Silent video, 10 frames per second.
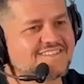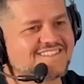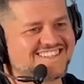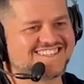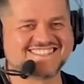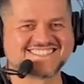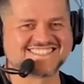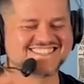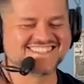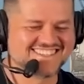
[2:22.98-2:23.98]

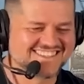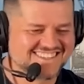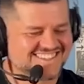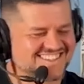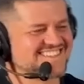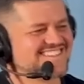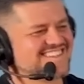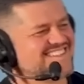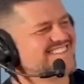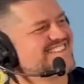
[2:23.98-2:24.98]

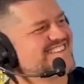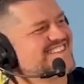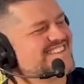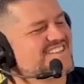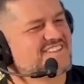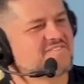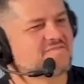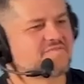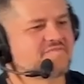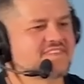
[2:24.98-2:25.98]

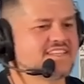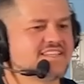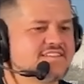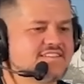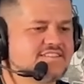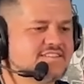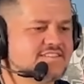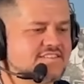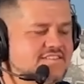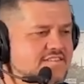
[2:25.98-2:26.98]

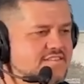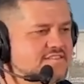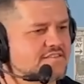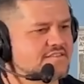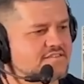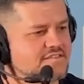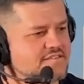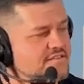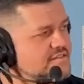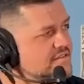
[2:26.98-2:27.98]

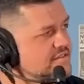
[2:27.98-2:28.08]
No words are spoken by the person on screen.